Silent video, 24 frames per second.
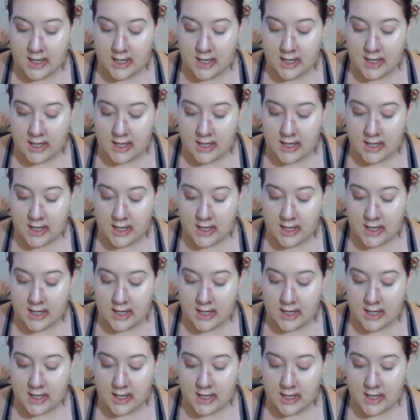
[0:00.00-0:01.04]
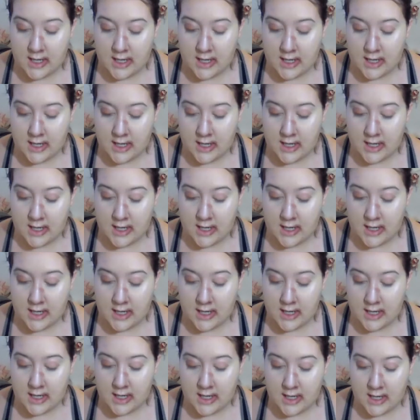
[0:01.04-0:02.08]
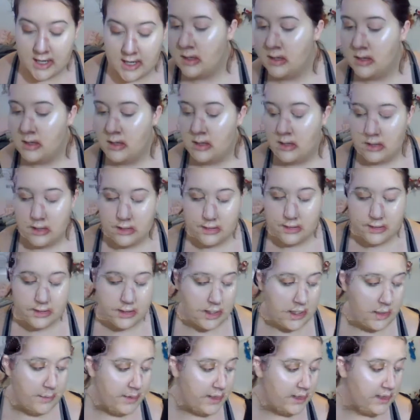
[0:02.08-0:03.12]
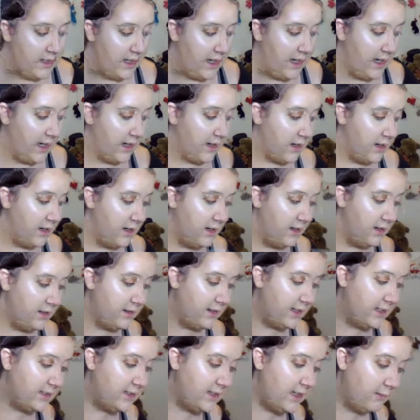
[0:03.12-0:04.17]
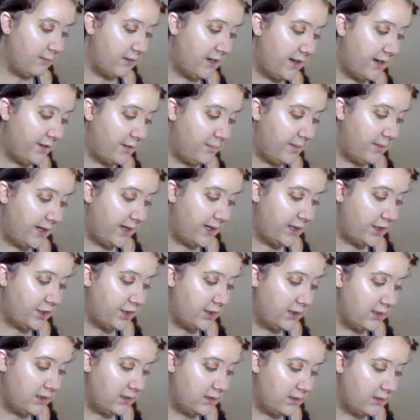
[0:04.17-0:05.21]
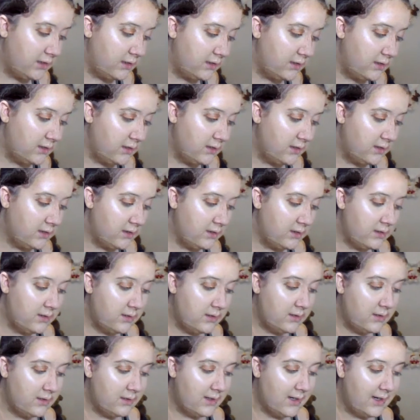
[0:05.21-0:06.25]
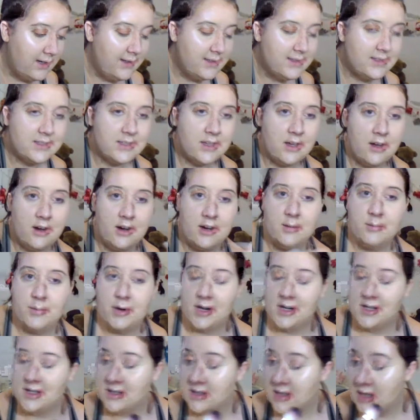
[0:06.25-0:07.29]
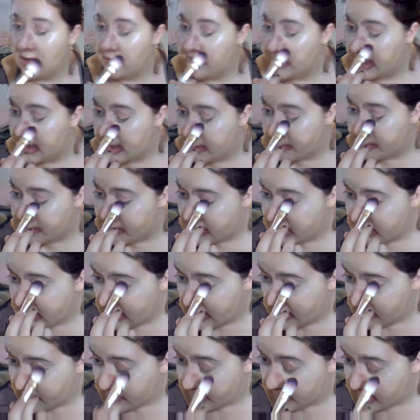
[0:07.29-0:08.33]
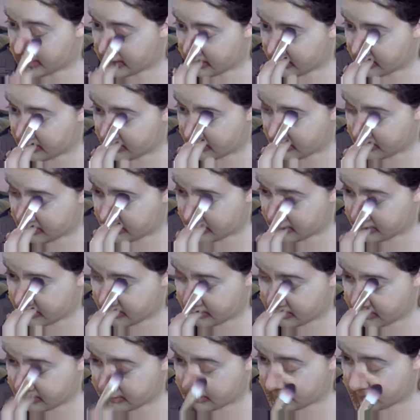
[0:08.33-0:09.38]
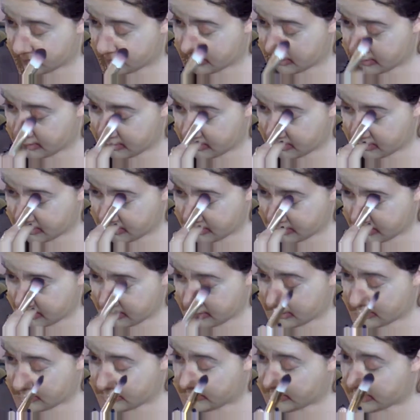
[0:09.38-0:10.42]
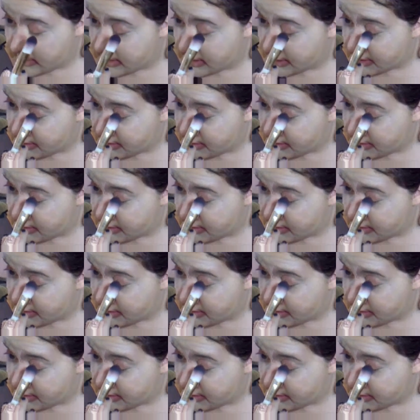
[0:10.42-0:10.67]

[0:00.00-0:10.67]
one's done, so I want to kind of even it out a little bit. So I'm going to take the same color bitch. And this is the hard part, is covering up the tape with it. Which